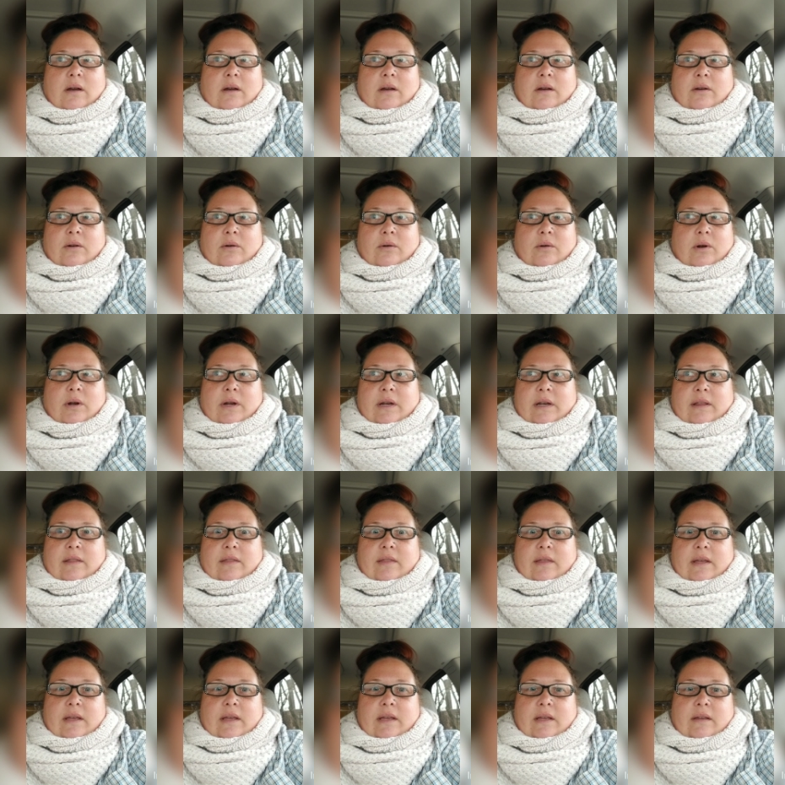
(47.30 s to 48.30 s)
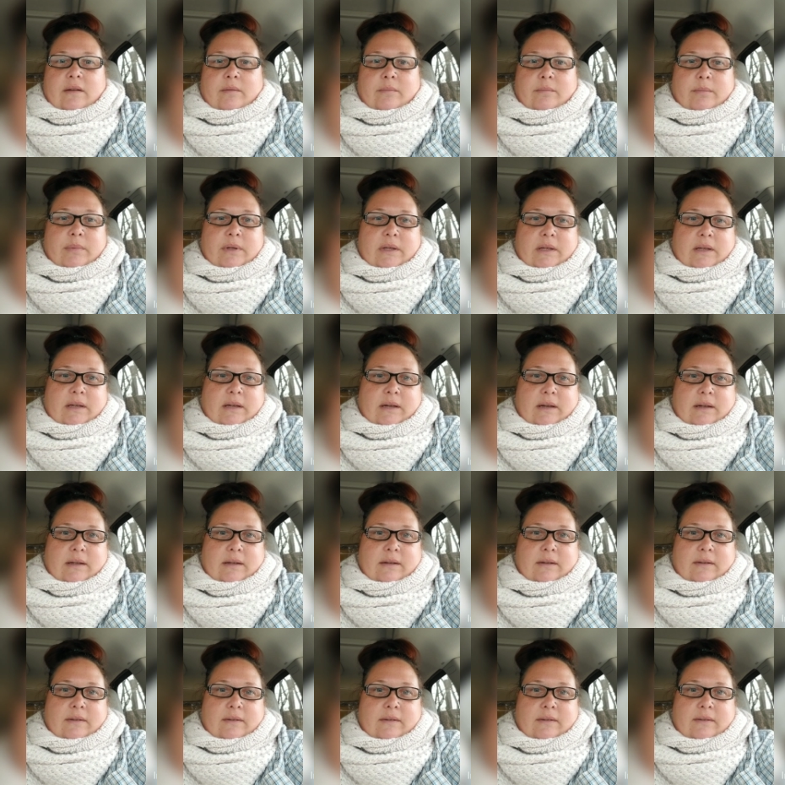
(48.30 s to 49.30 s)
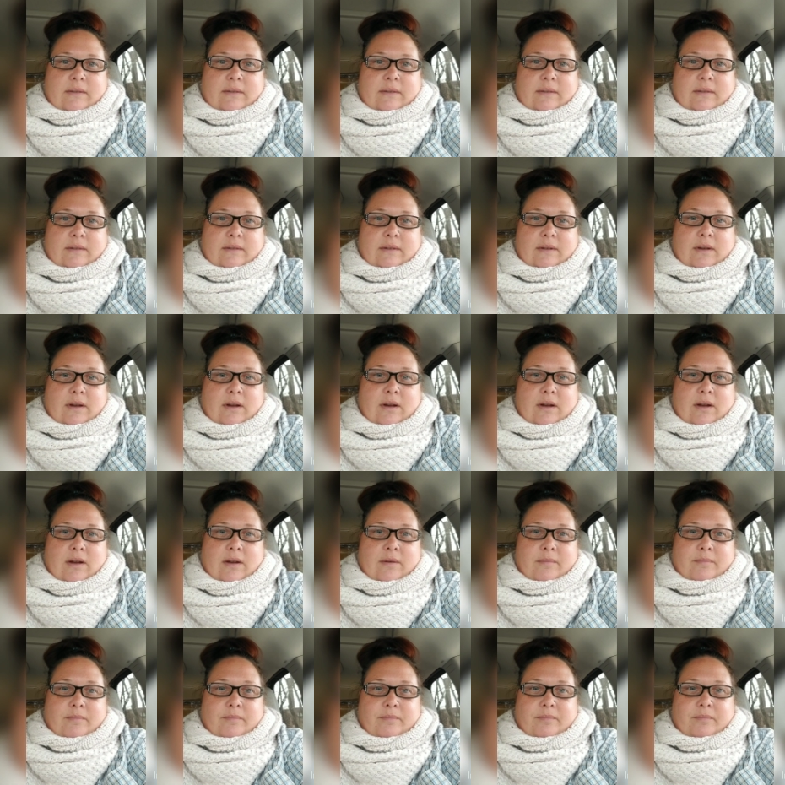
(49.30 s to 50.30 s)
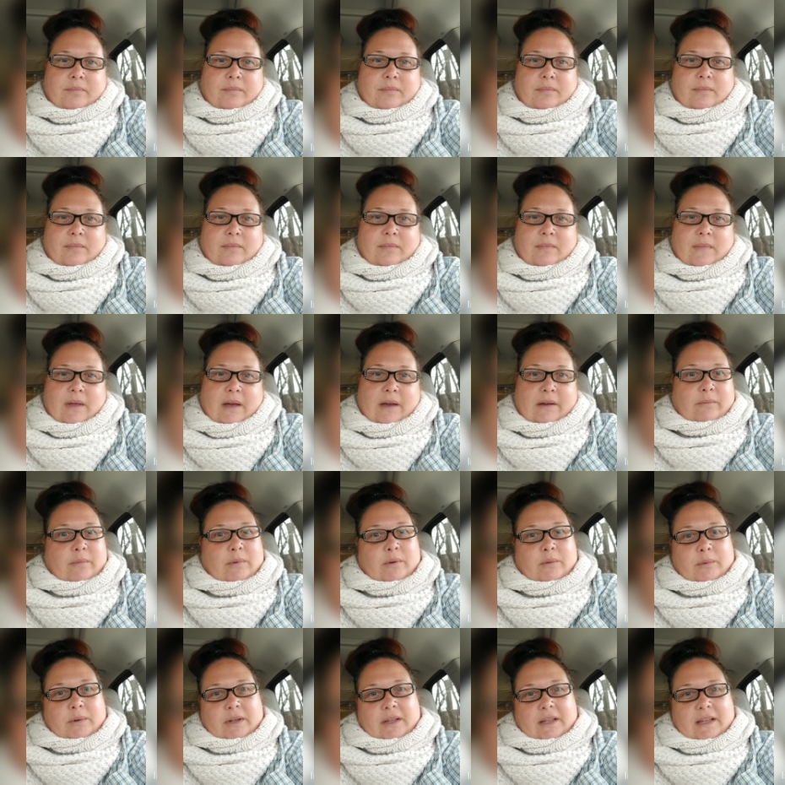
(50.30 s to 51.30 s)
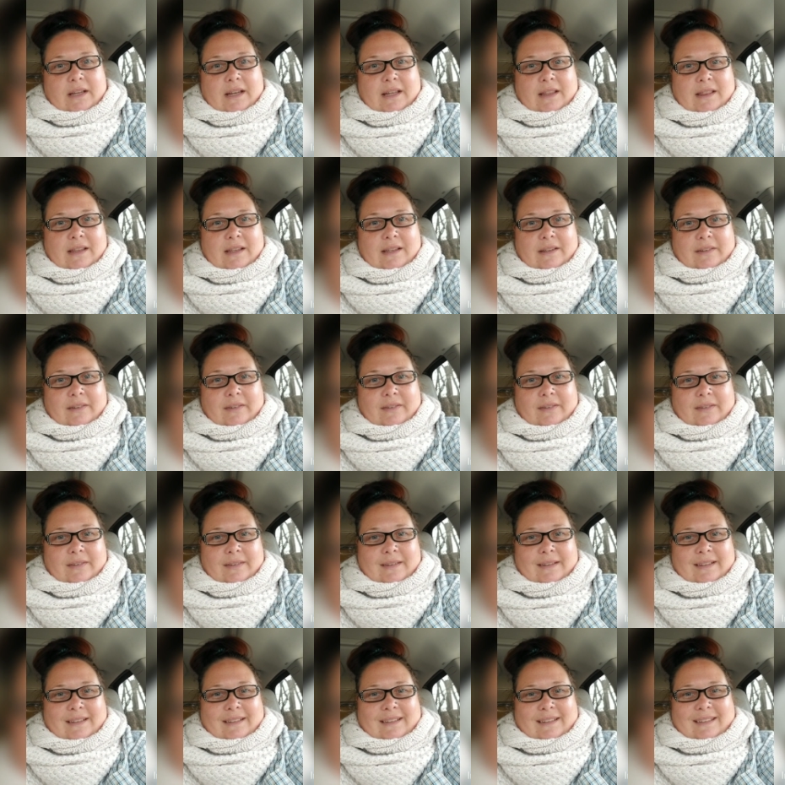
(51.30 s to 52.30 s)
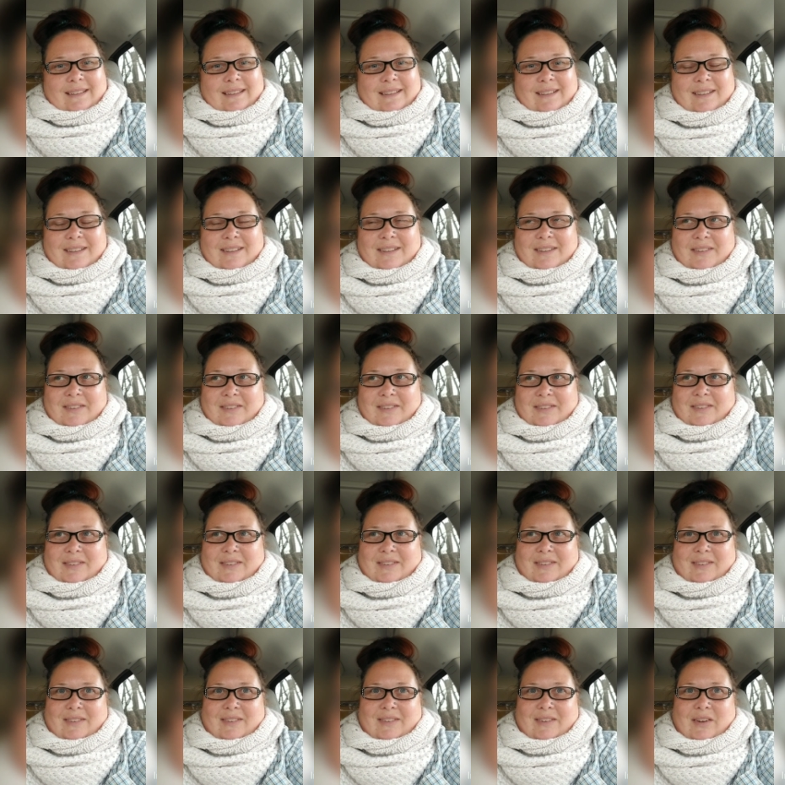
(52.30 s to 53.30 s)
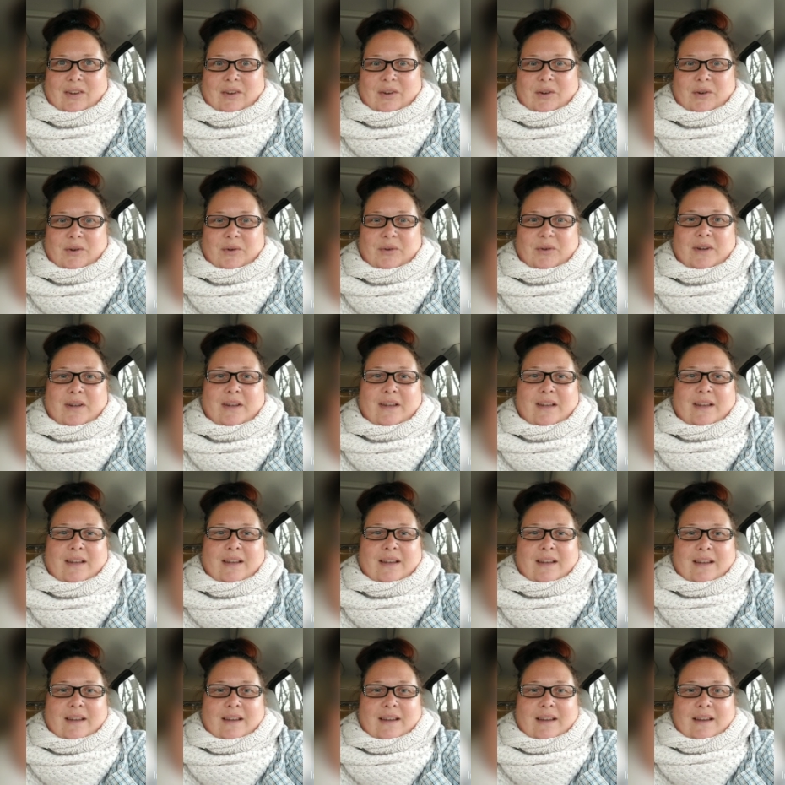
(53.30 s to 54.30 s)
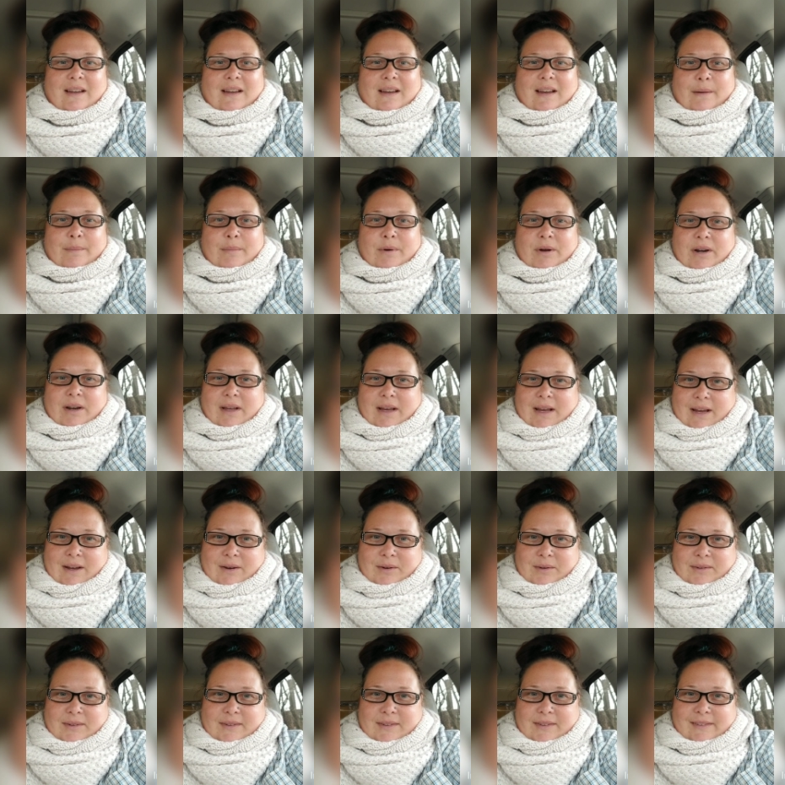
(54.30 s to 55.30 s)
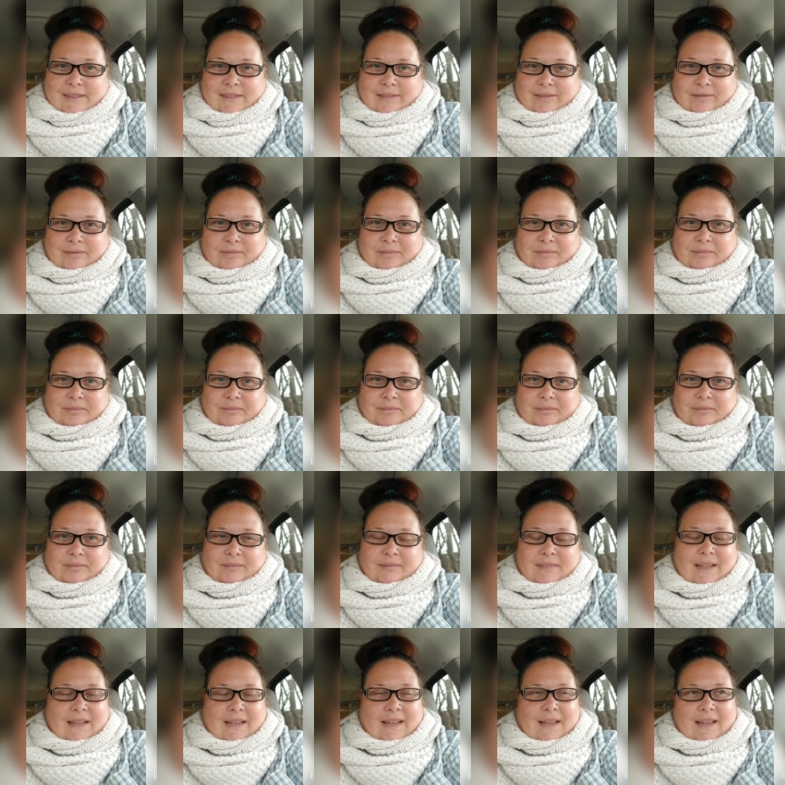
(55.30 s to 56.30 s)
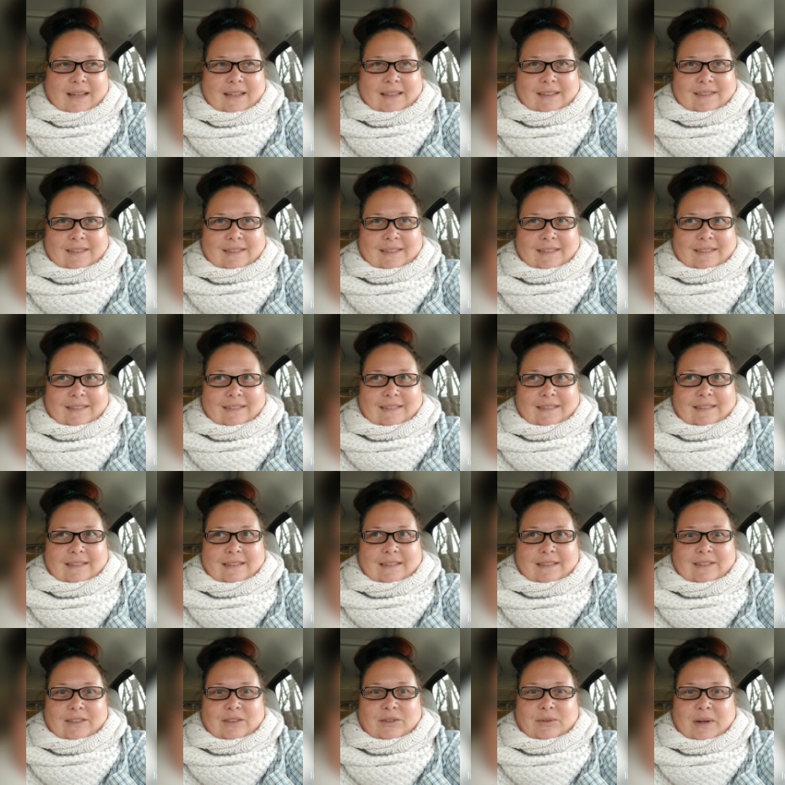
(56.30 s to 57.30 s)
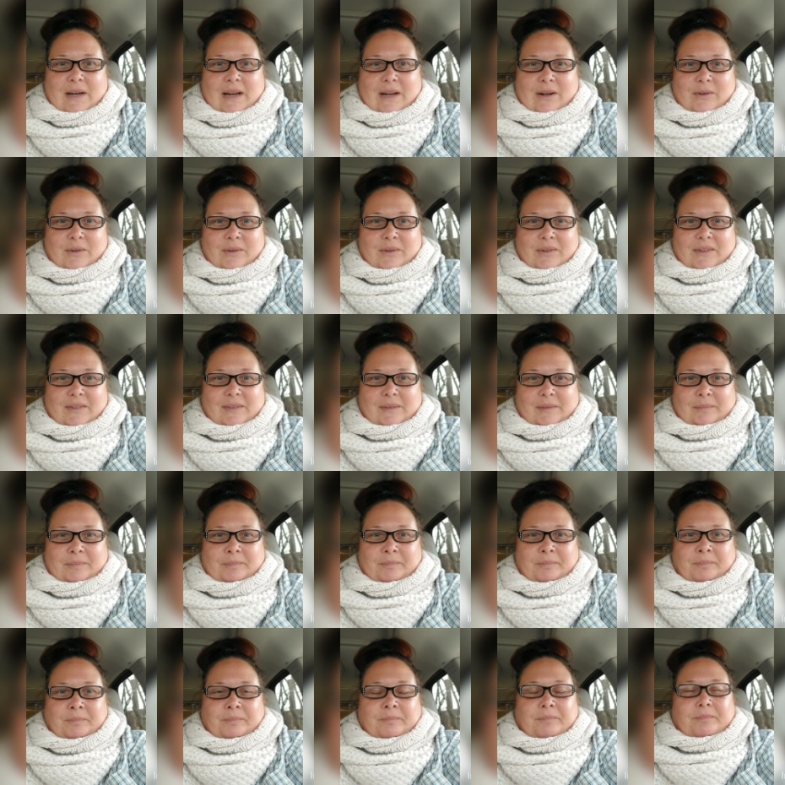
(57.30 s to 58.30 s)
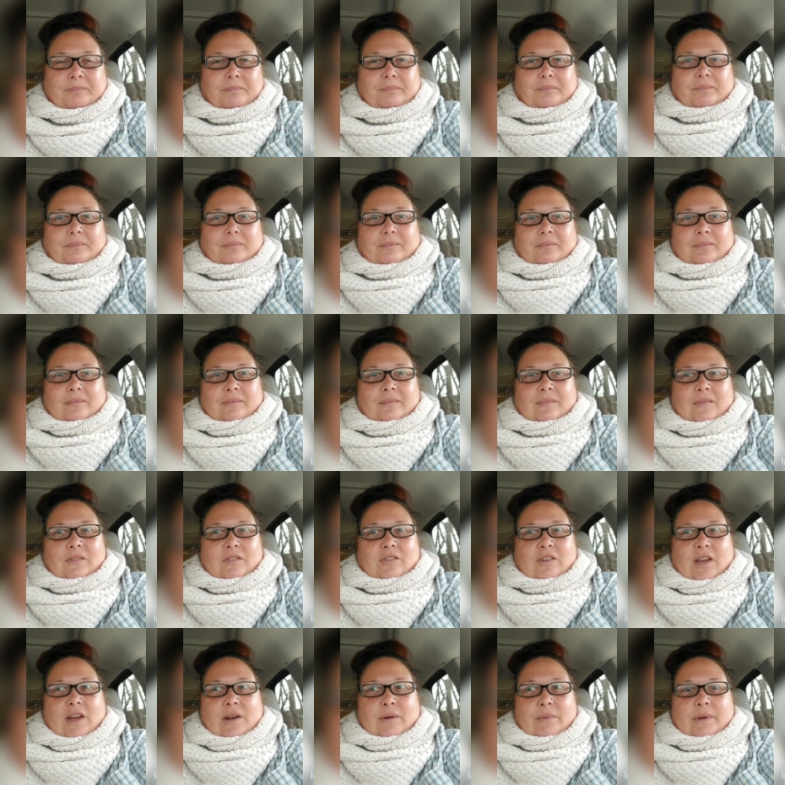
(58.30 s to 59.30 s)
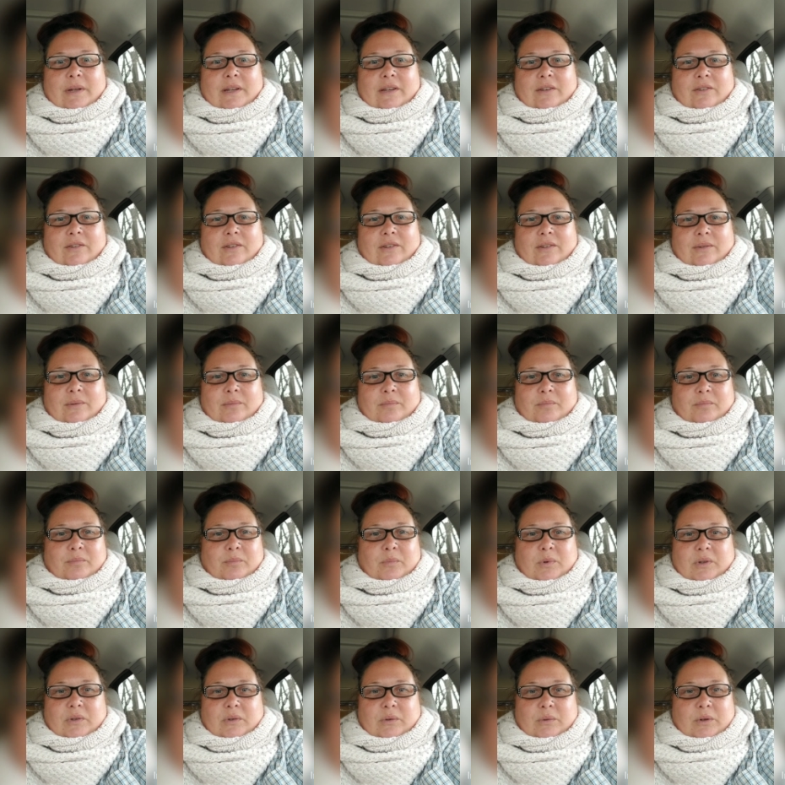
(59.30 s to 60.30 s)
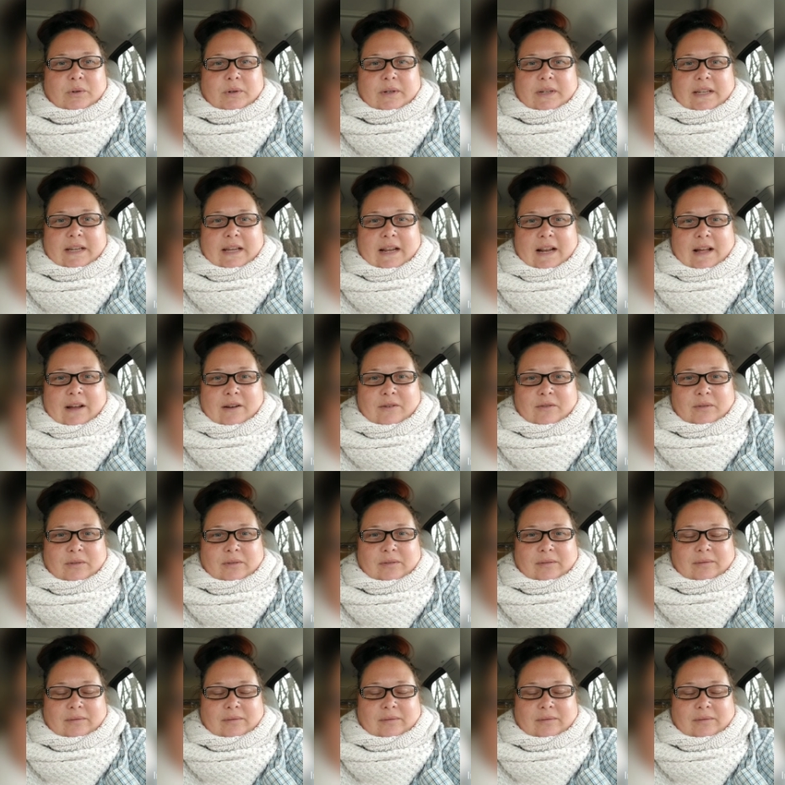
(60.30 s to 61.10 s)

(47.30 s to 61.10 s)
or anything because I've been working on this. So I bought a house. Yes, a new house. Chadwick just wasn't working out.